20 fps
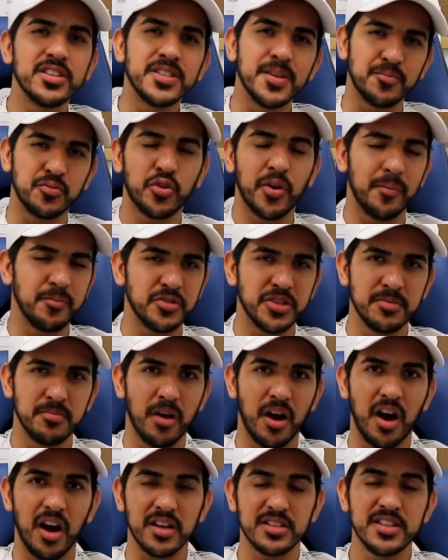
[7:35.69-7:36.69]
subscription
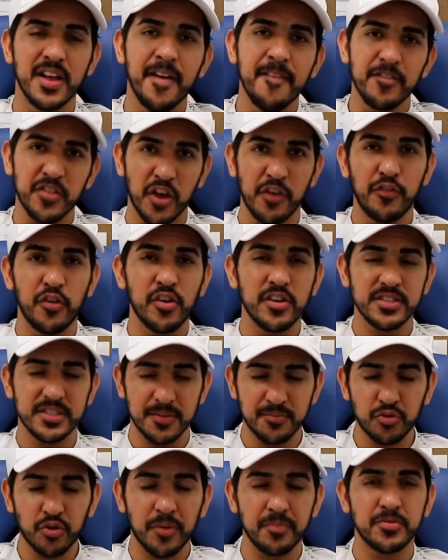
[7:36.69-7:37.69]
box. If you're a
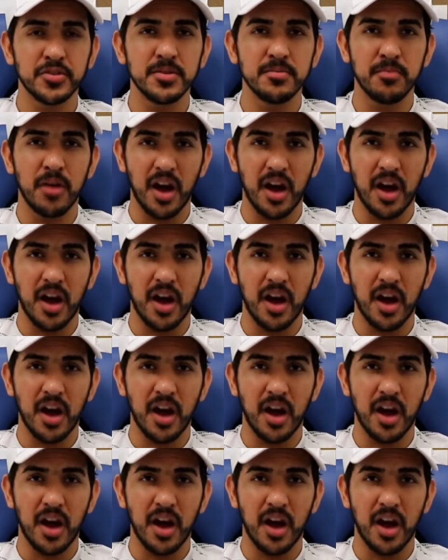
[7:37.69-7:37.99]
subscription